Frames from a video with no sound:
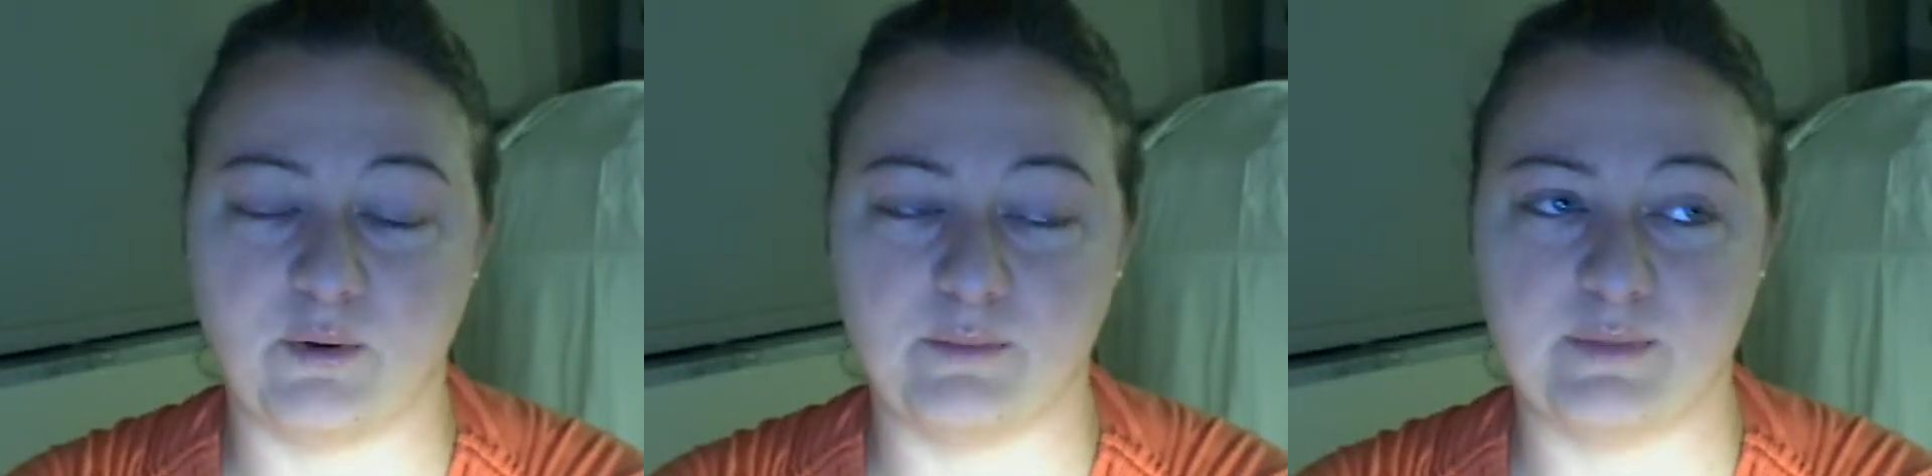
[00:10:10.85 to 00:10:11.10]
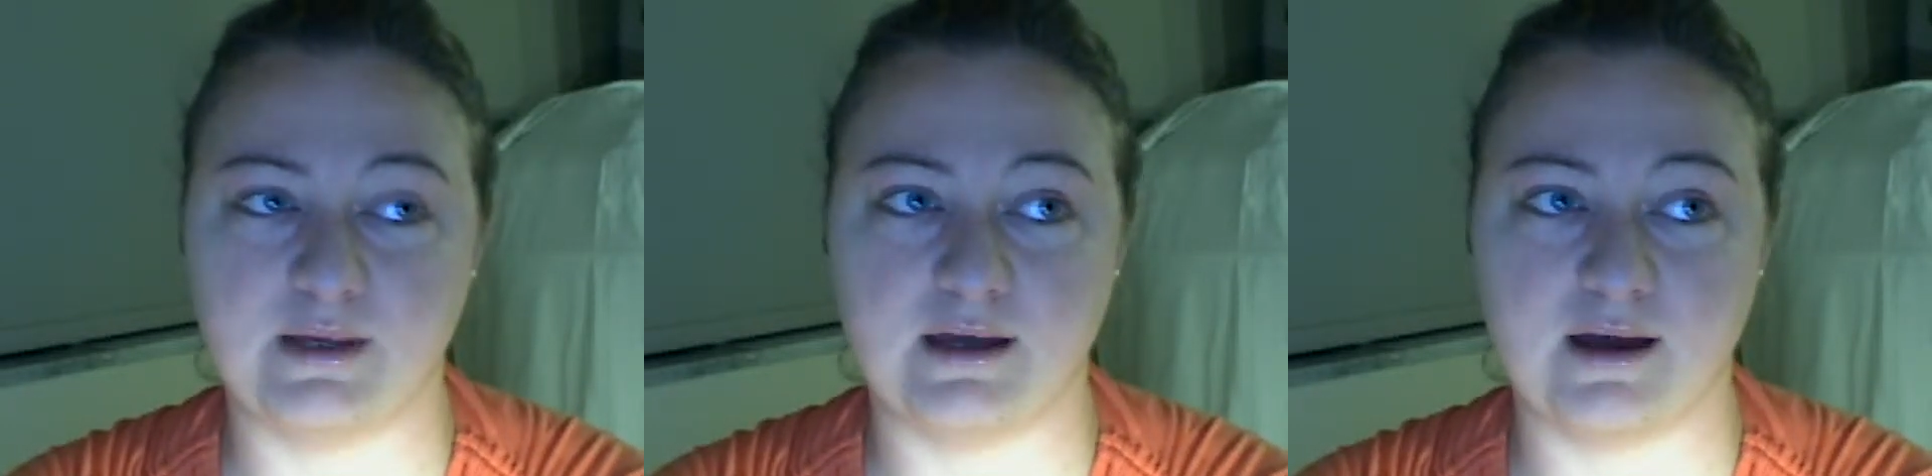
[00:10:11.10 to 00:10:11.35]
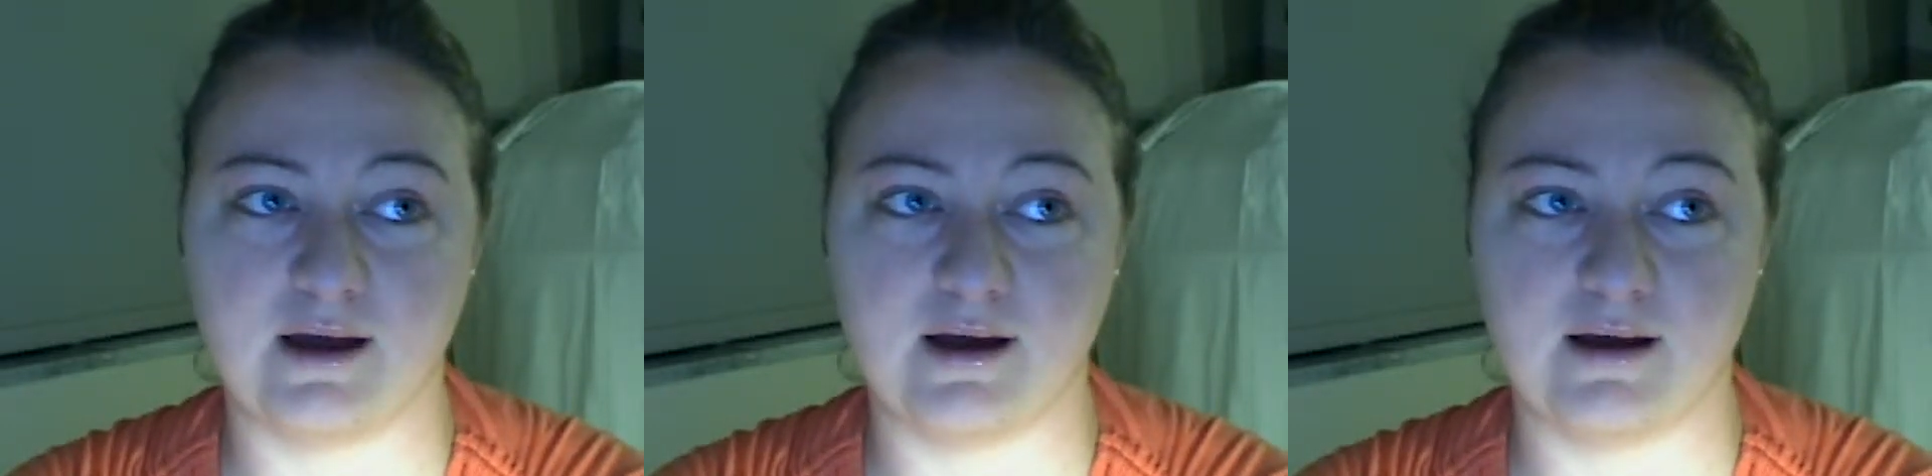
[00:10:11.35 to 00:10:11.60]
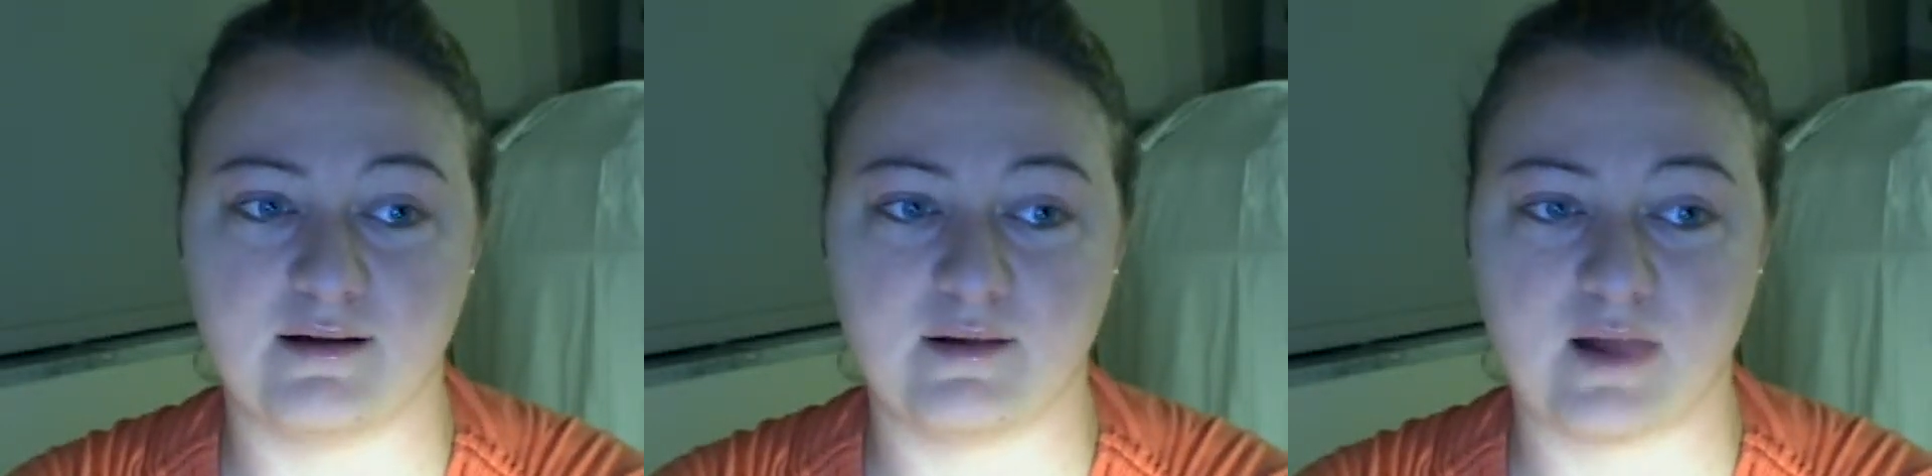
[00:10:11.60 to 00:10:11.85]

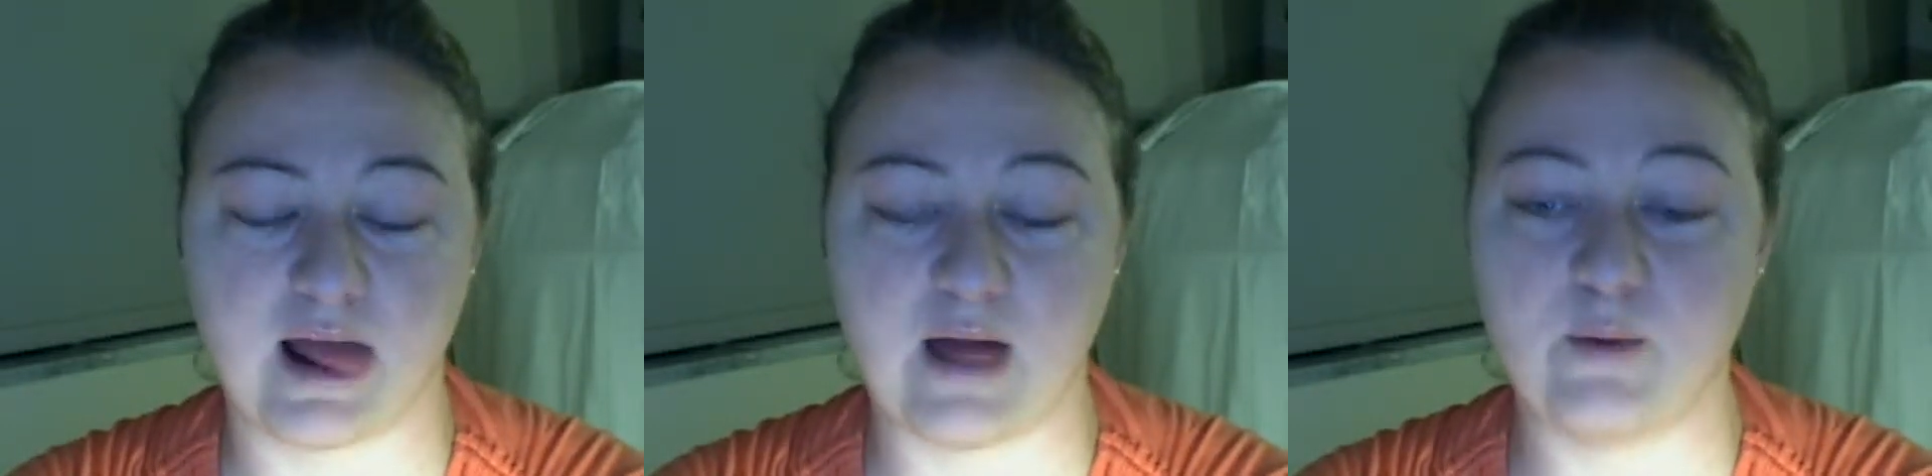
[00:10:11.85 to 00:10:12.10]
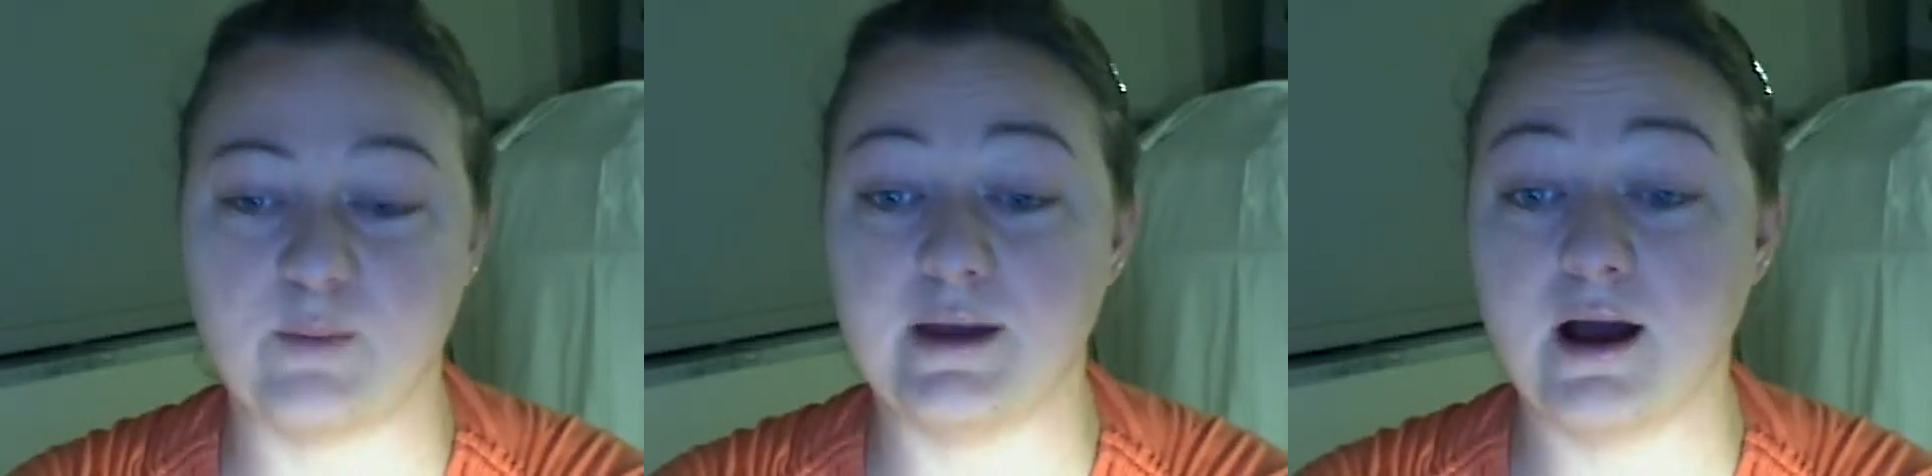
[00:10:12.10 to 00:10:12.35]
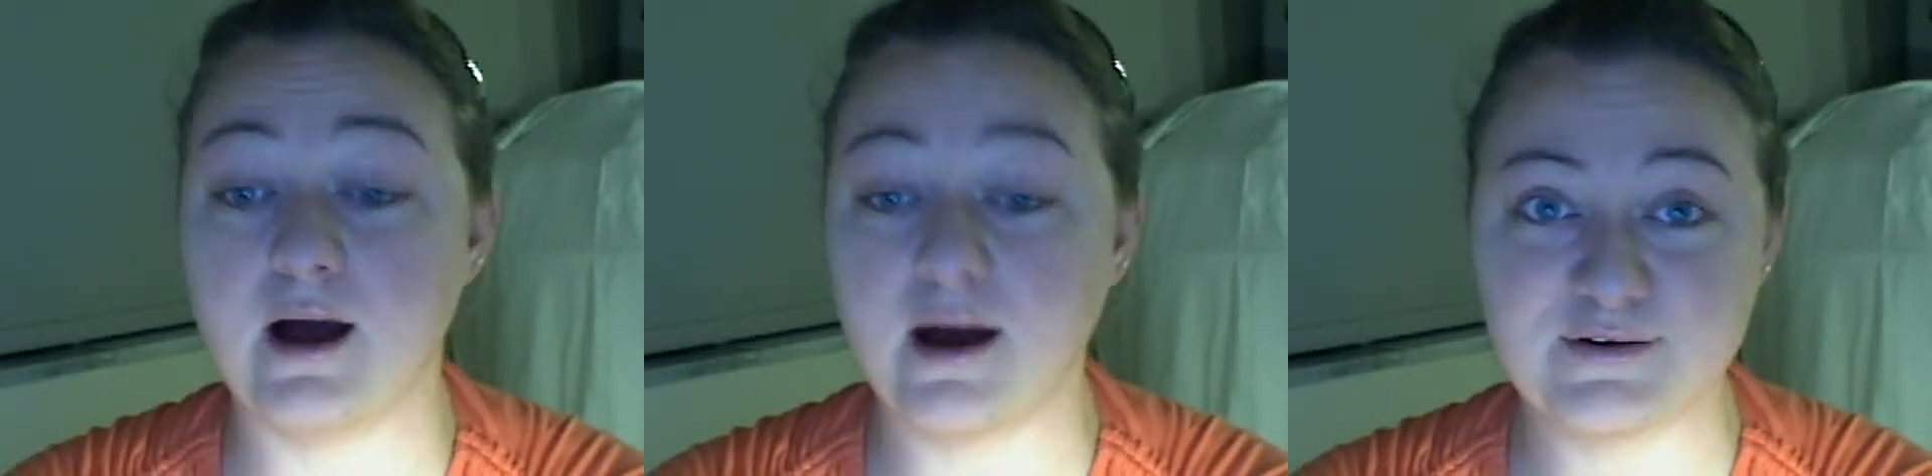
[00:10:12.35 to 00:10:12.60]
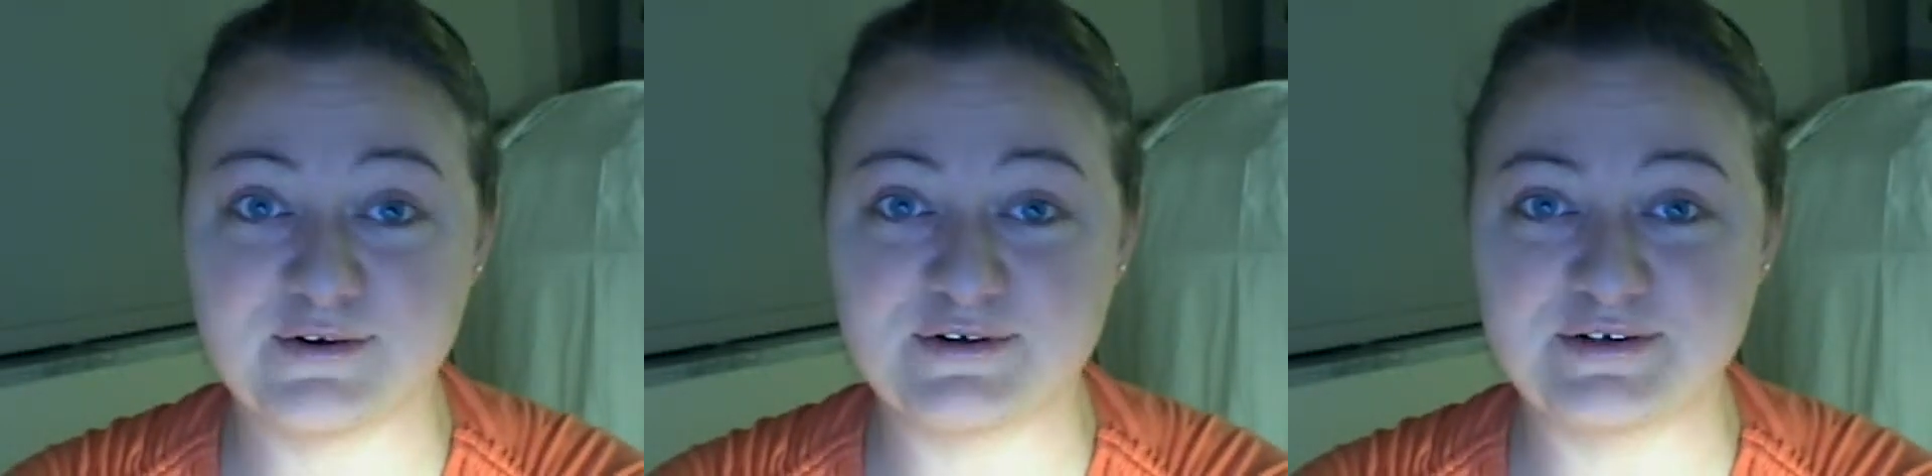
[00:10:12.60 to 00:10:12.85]
be
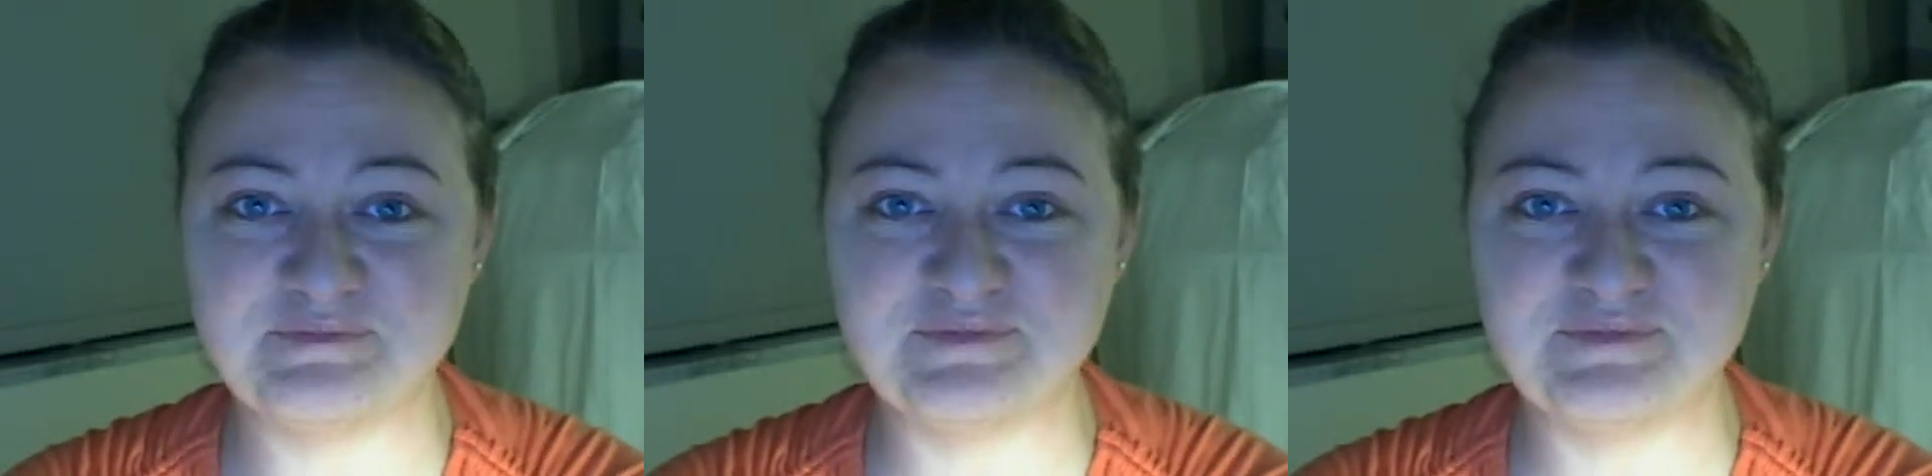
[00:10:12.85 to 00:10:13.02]
honored